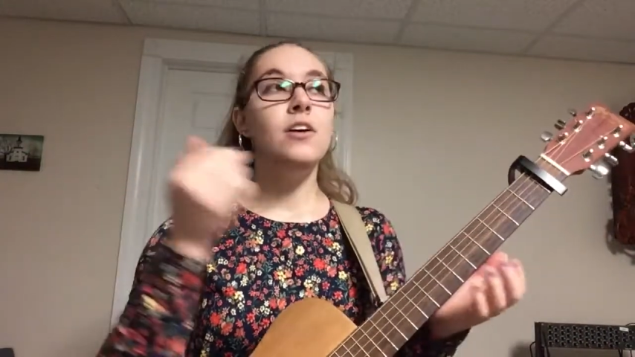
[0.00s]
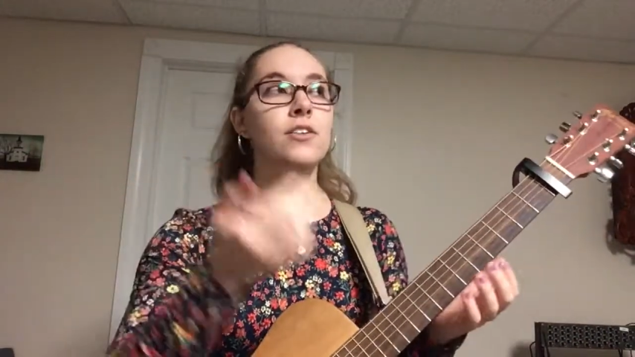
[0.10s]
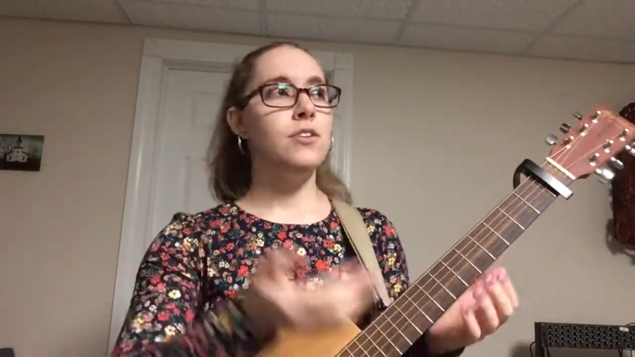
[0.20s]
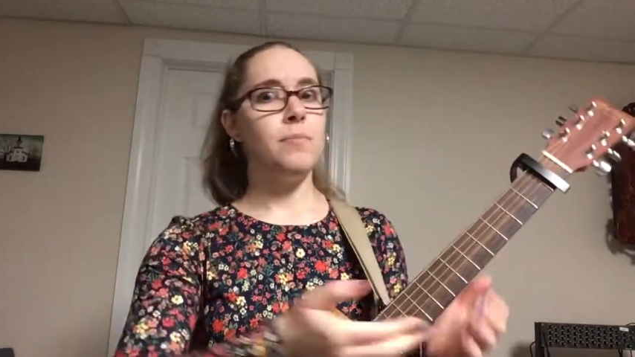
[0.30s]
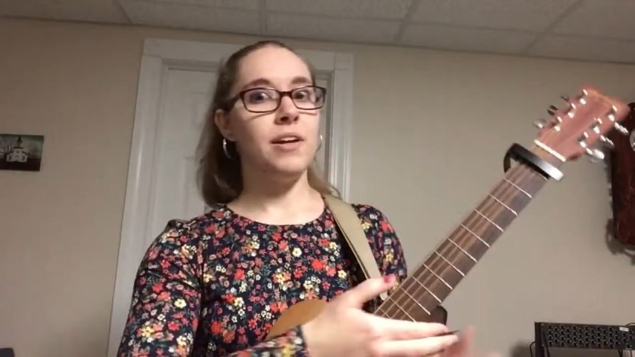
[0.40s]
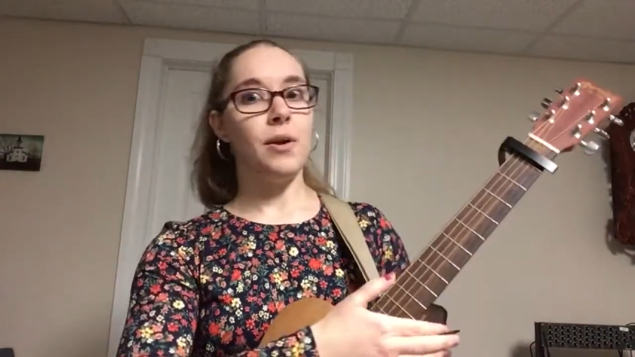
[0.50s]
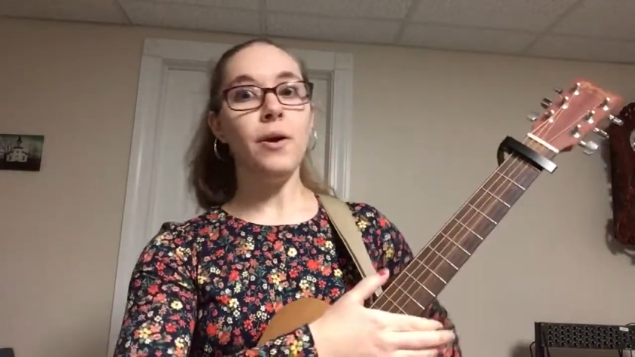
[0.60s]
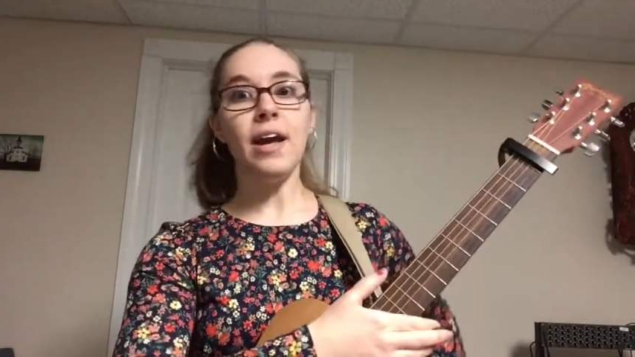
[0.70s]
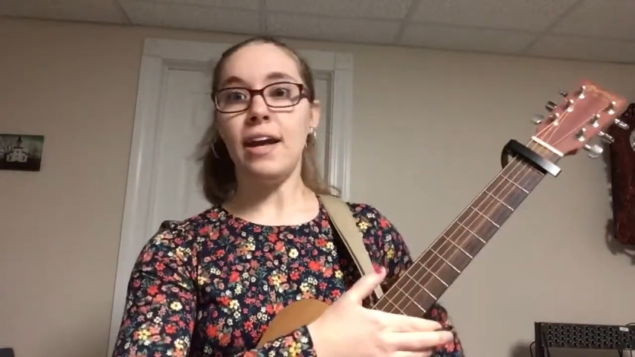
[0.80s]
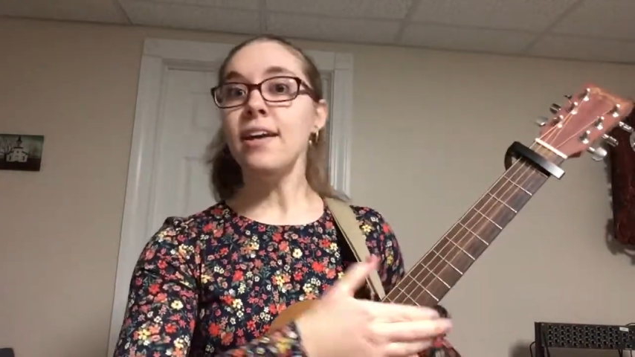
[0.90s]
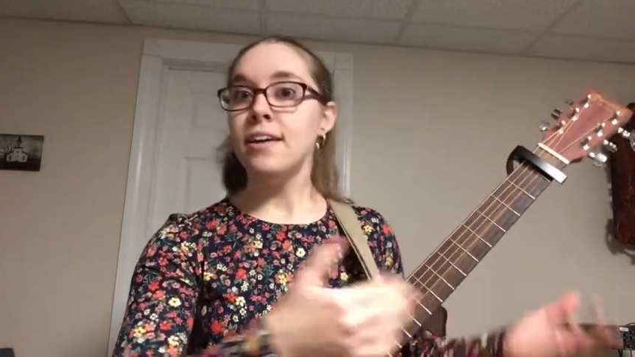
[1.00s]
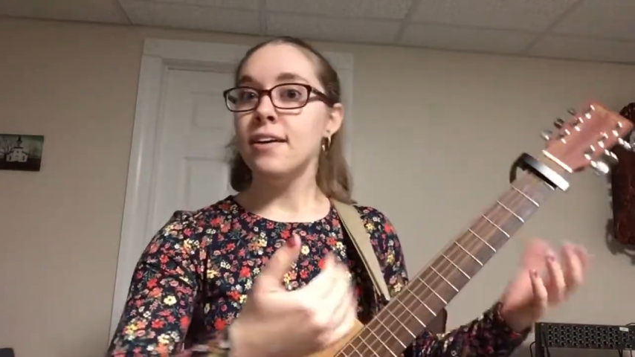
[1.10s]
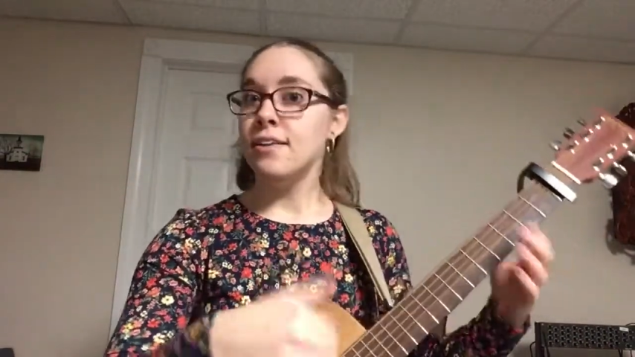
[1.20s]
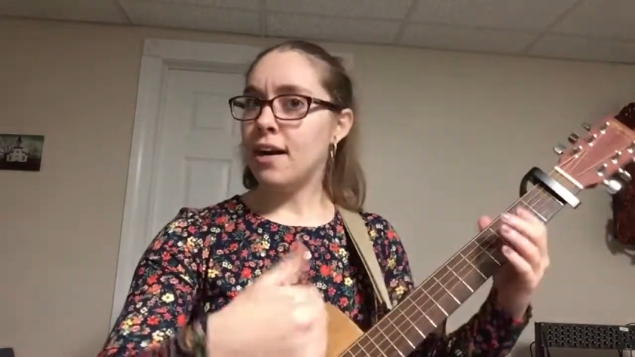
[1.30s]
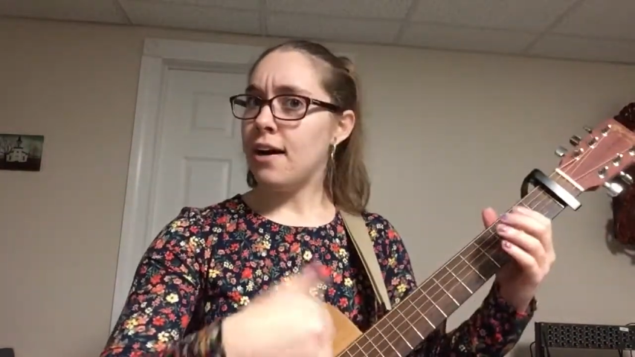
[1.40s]
So I'm thinking, okay,
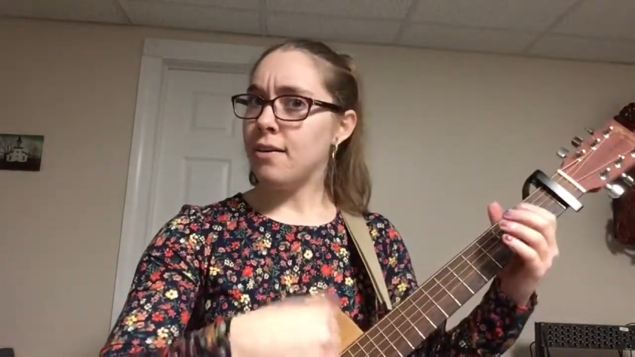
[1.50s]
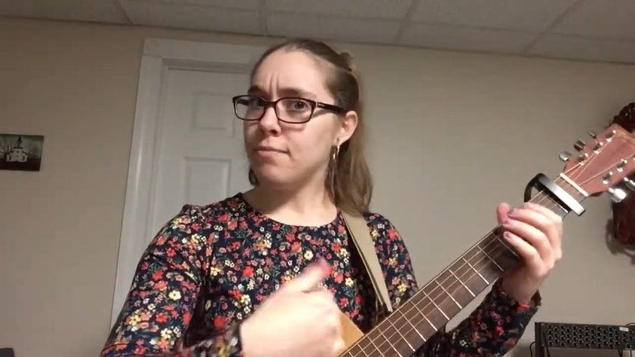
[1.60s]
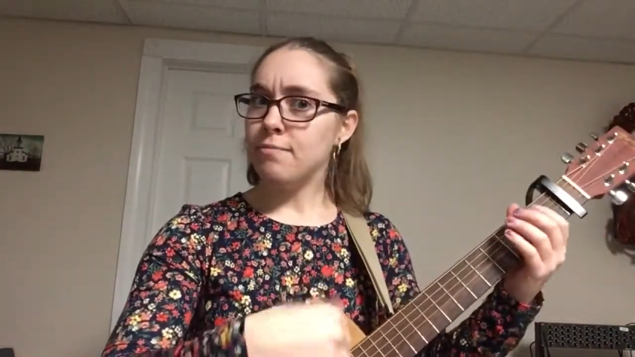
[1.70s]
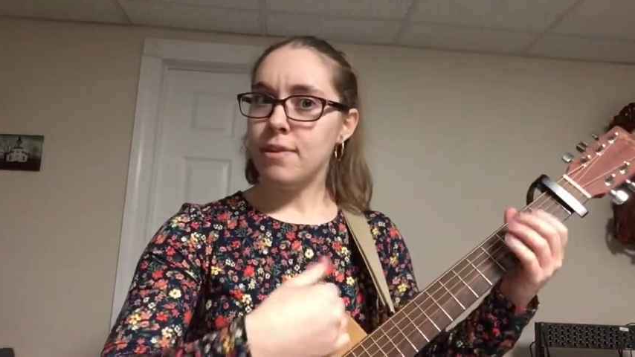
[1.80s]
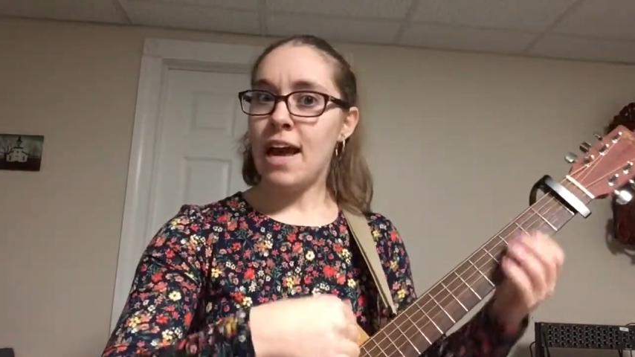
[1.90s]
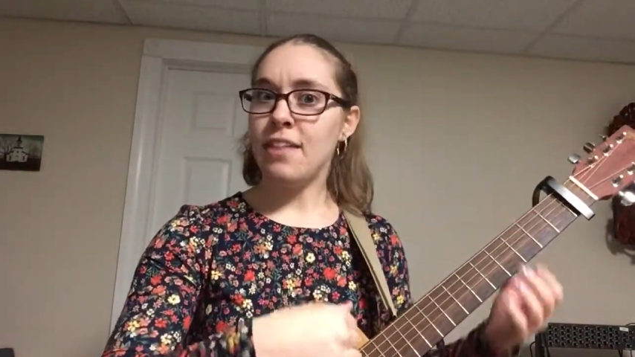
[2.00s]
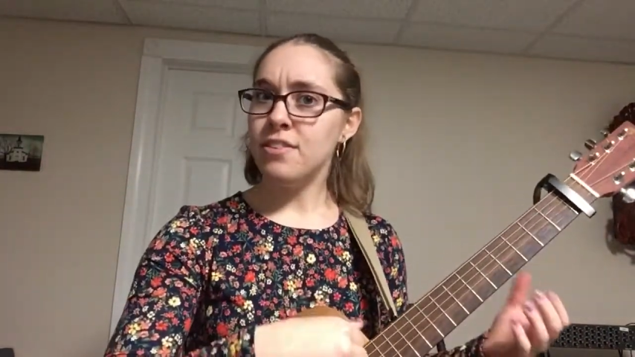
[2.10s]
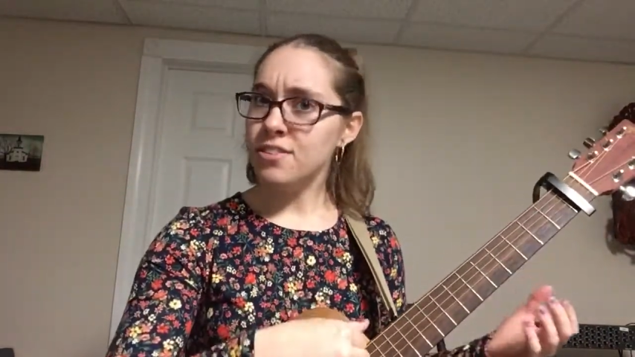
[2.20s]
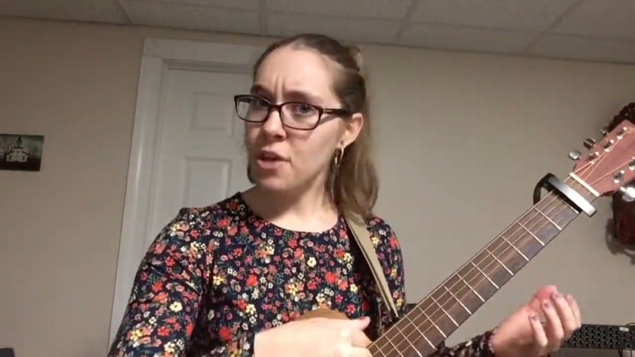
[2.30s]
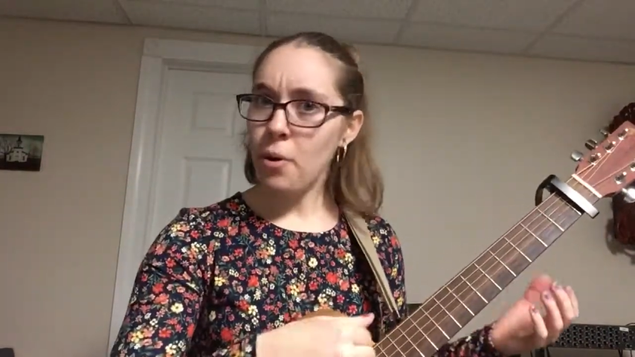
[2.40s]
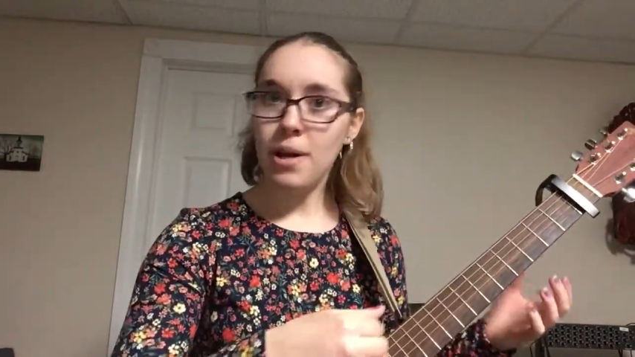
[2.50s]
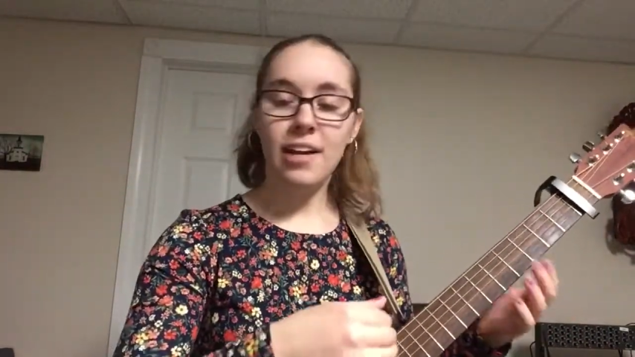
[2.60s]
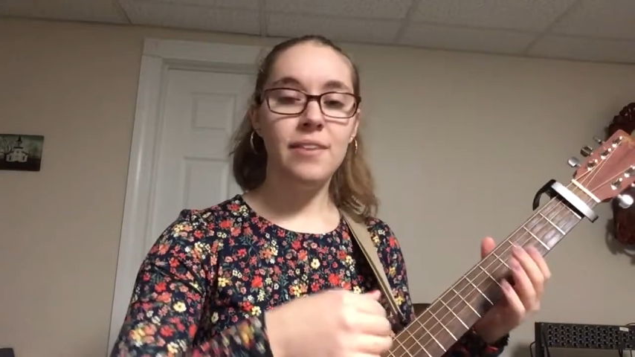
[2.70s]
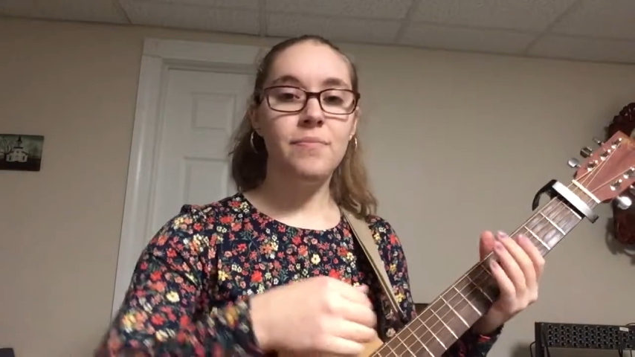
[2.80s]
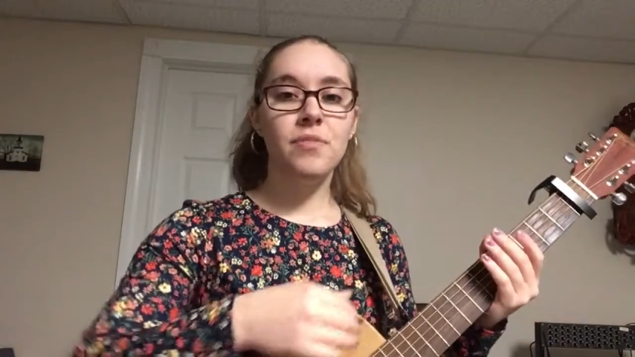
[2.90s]
I'll add the snow in.